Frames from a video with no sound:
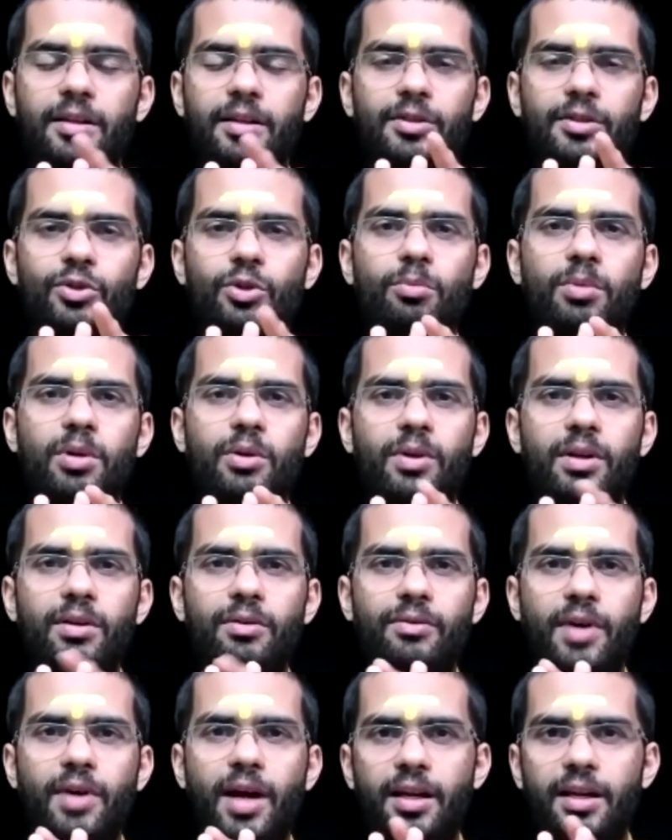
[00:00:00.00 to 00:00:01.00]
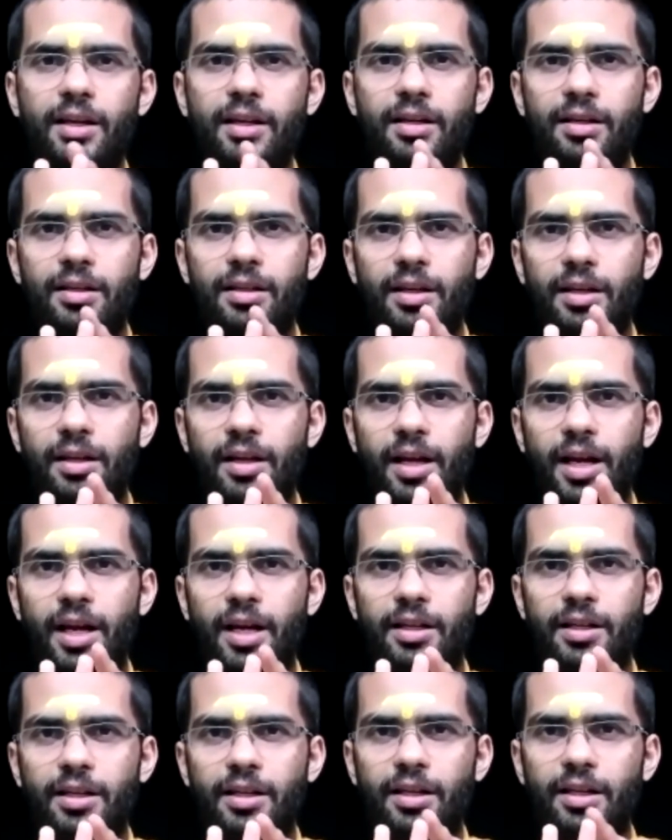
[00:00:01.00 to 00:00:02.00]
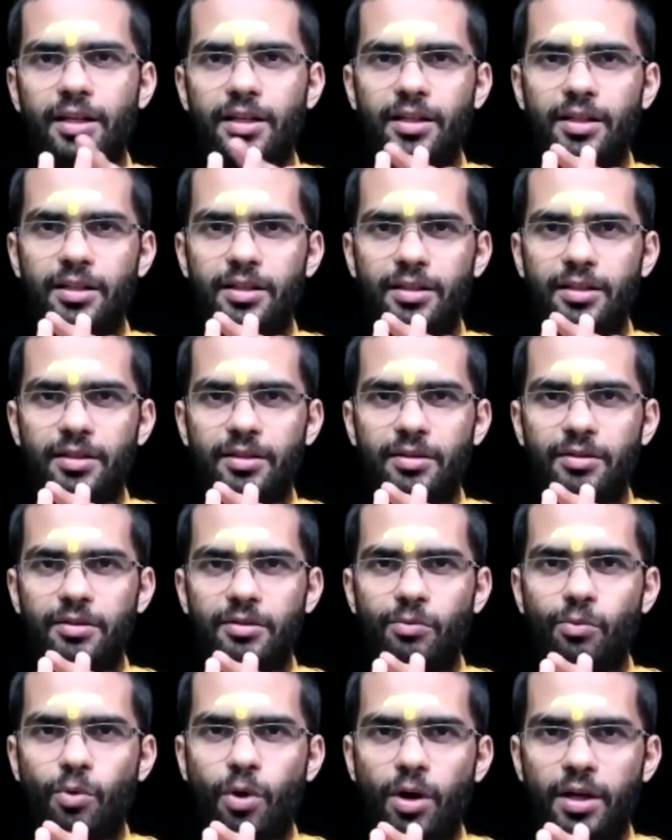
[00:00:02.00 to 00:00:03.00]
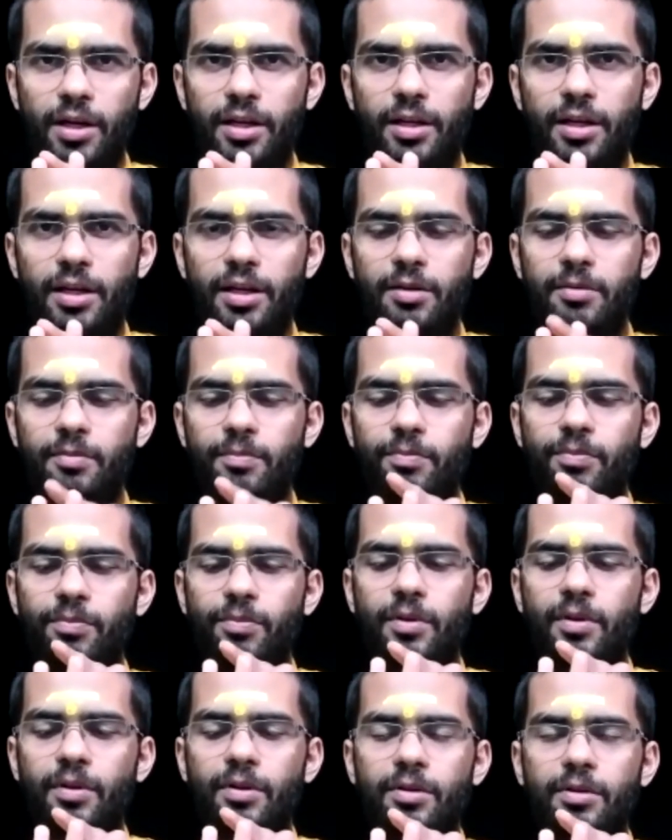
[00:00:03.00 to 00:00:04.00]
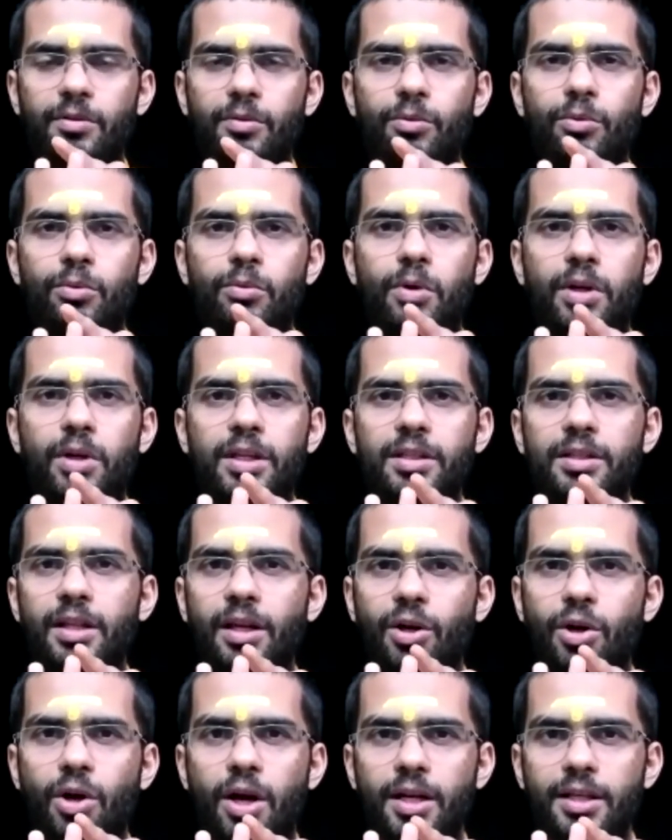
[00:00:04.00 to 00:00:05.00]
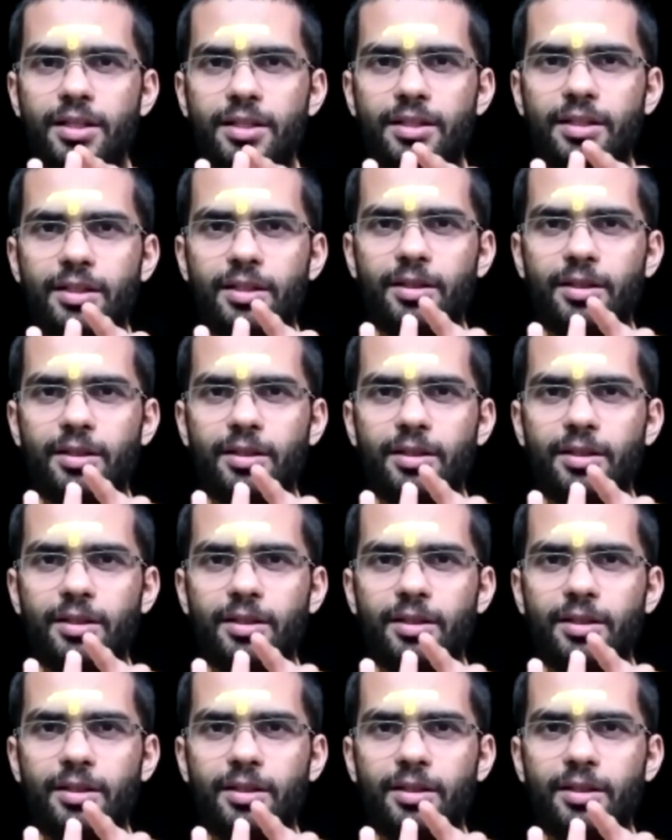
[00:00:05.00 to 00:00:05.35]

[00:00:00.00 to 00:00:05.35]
So between fire and water, what is the cause?